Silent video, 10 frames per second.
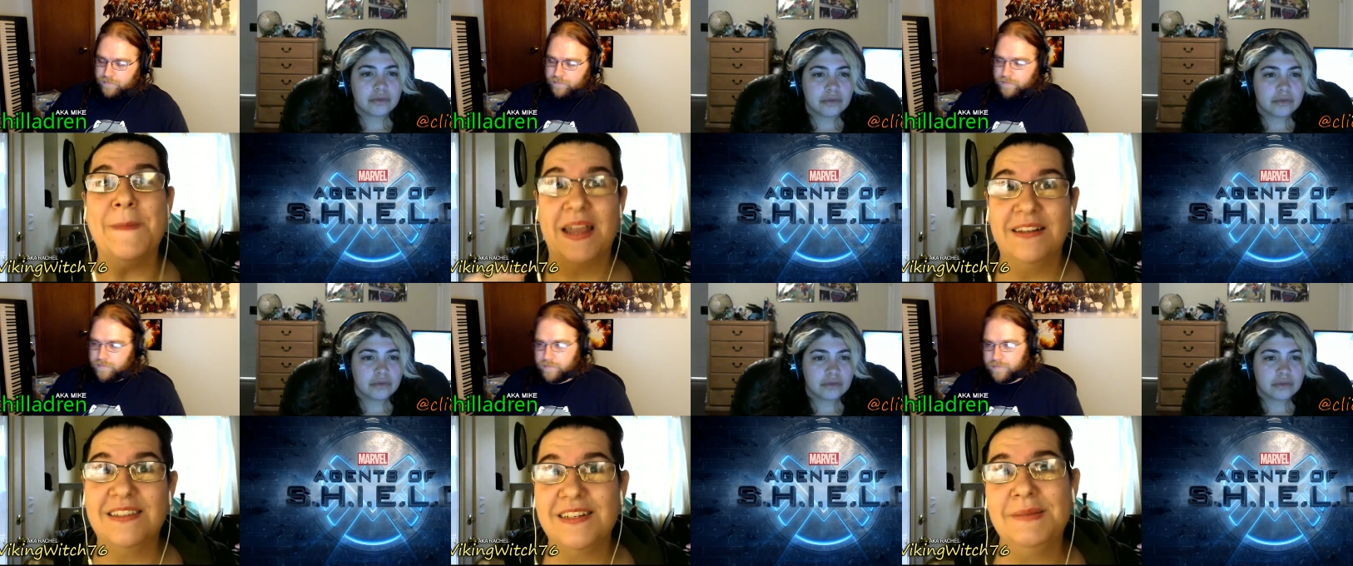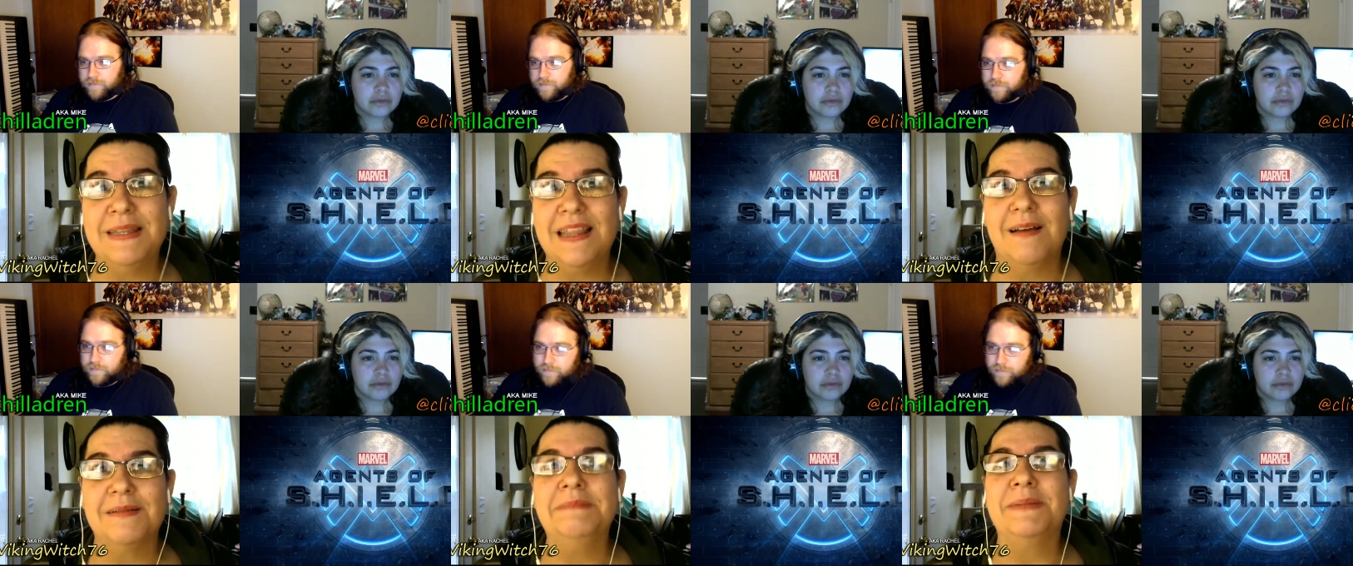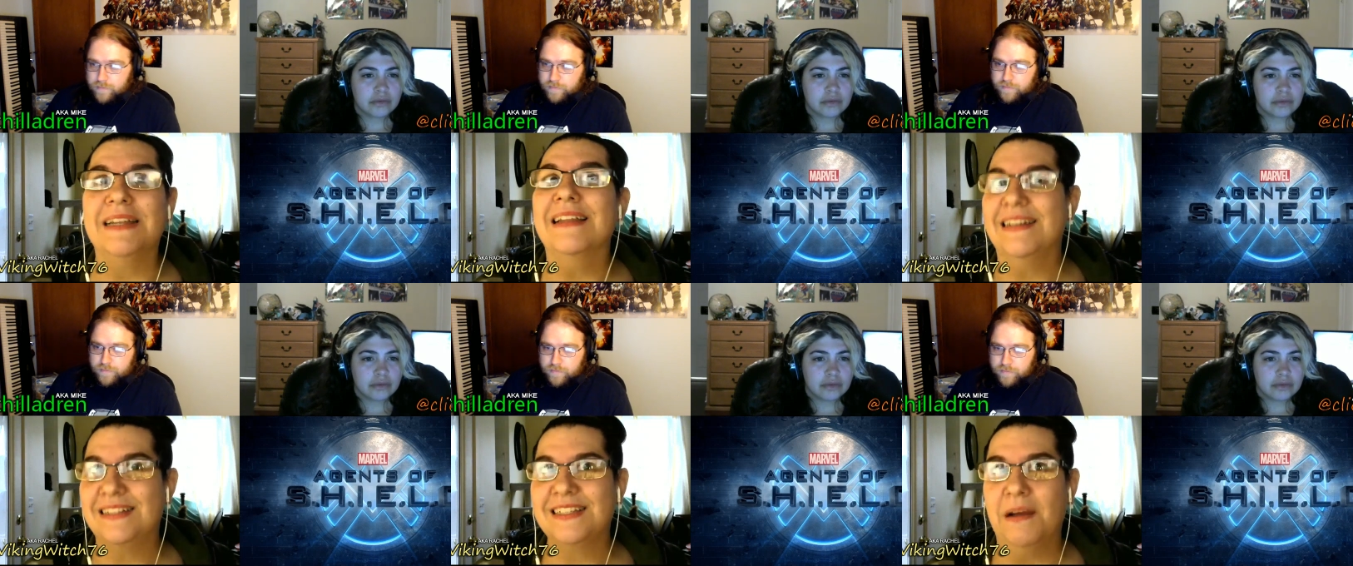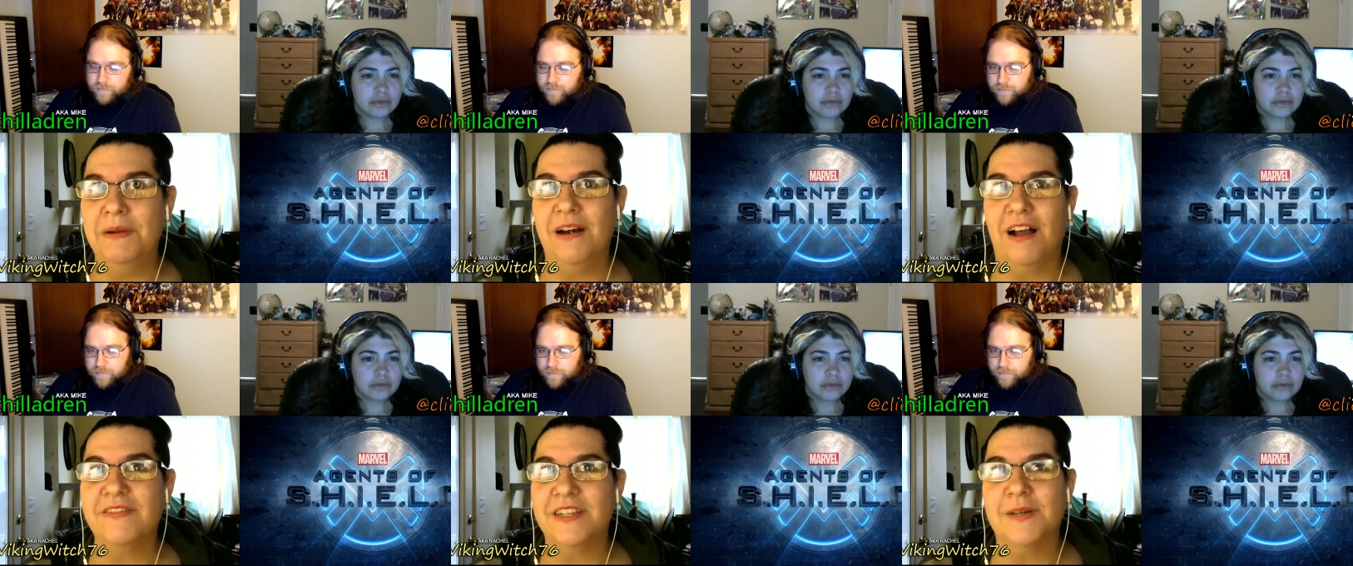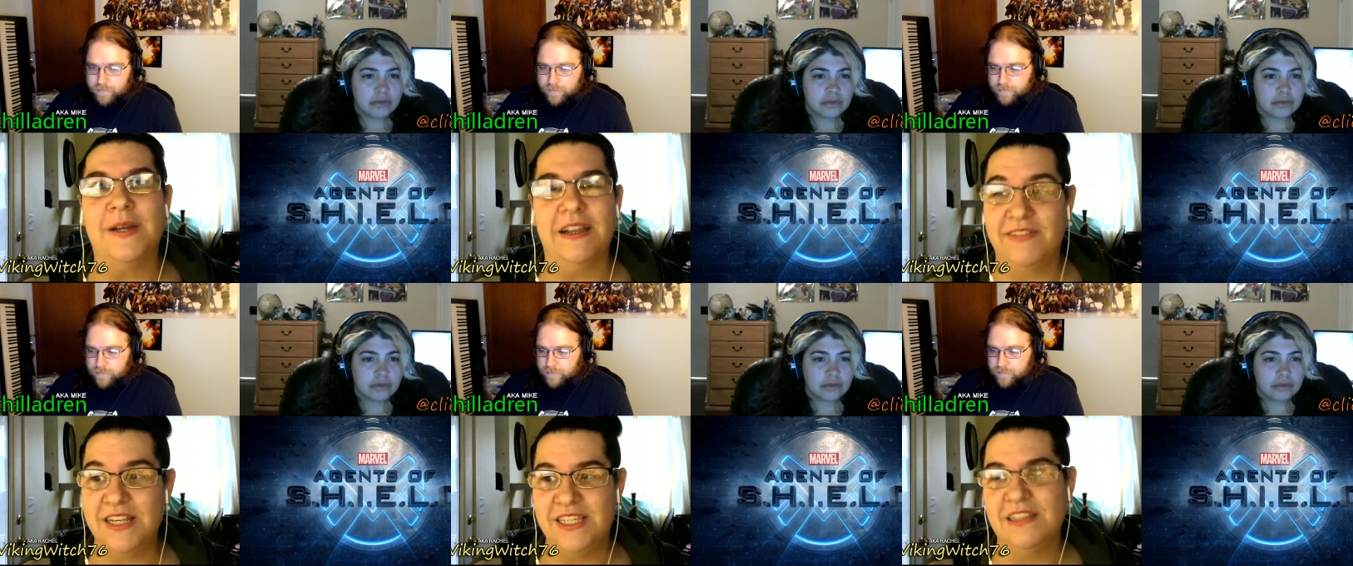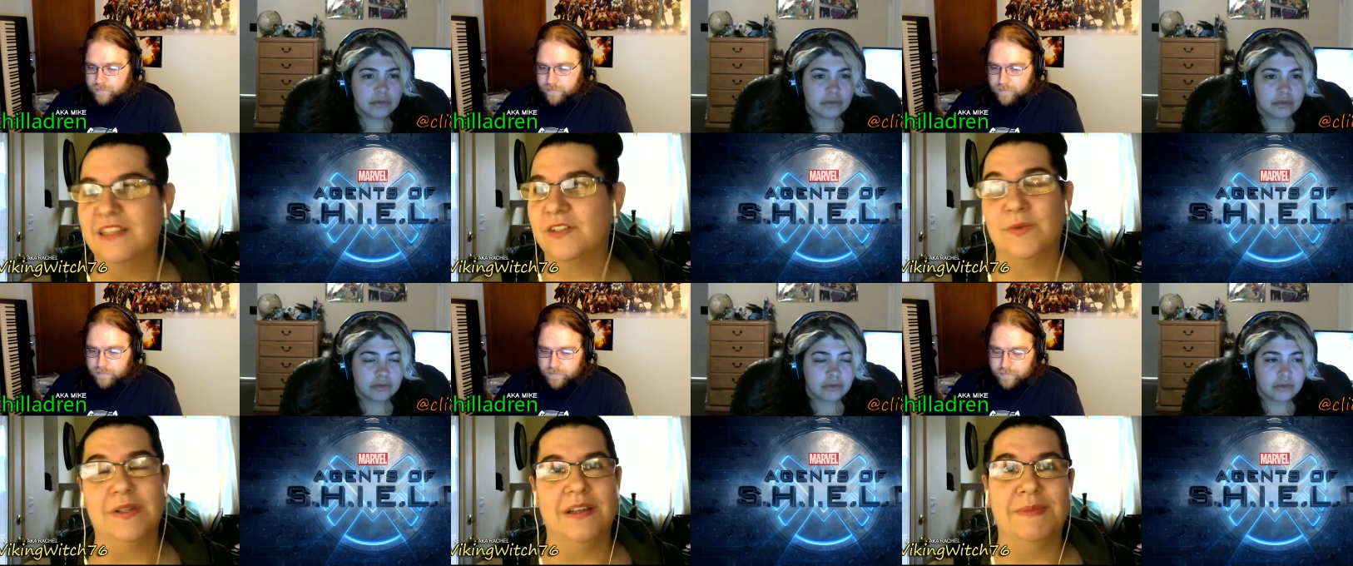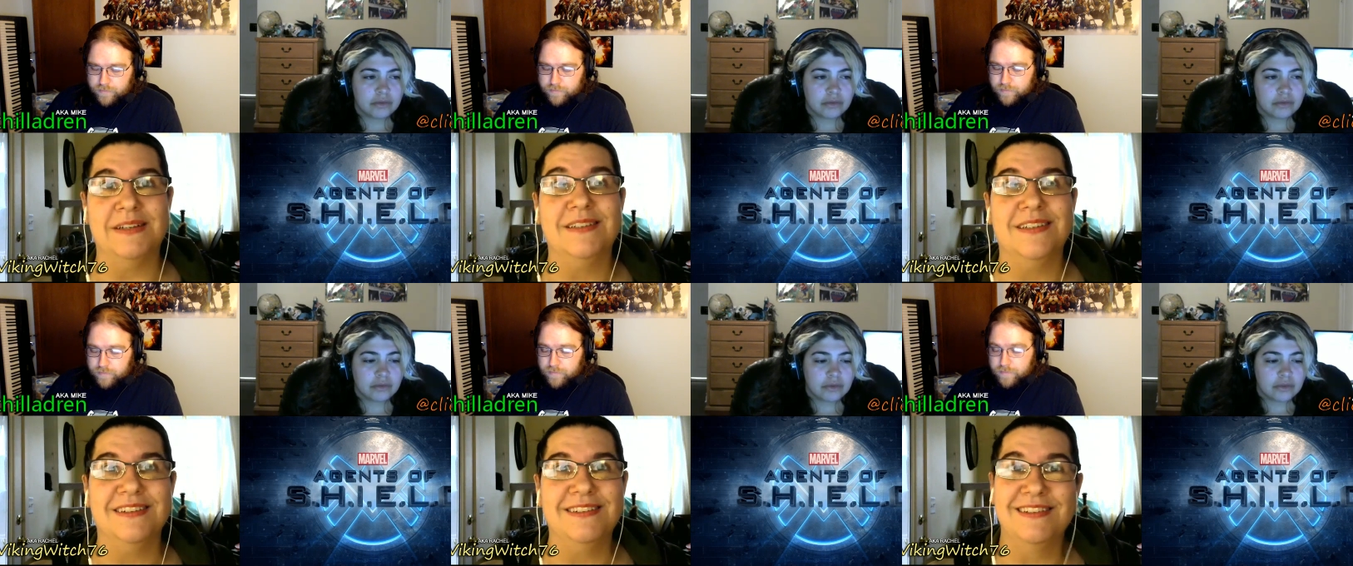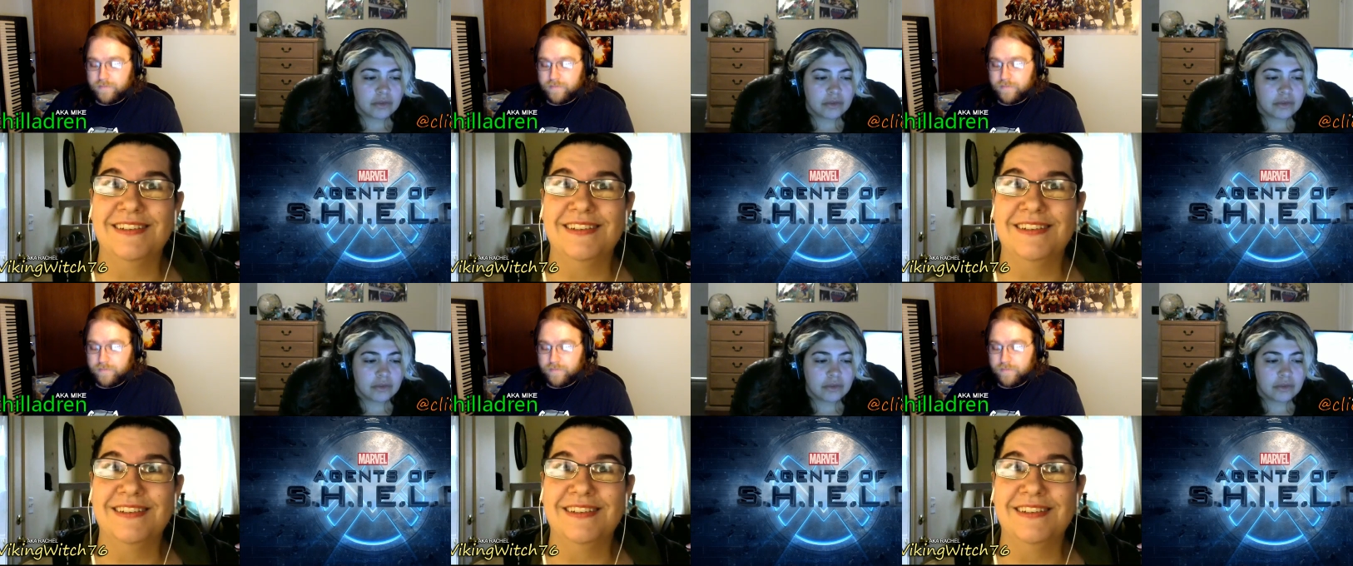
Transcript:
Speaker 1: meant it to be that way, but it's coming off that way. If they did, that's really amazing.